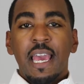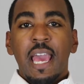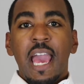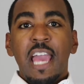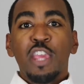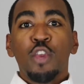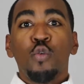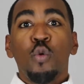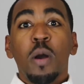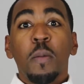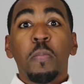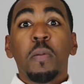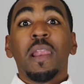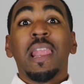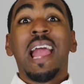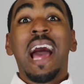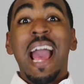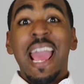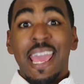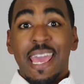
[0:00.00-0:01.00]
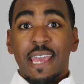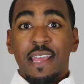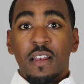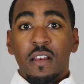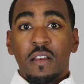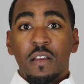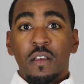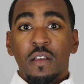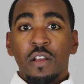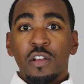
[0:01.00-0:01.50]
and you apply it
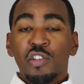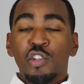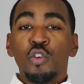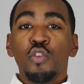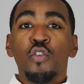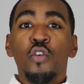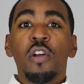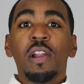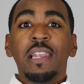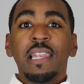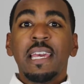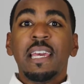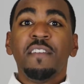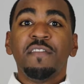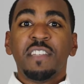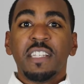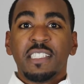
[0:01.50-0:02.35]
to your lived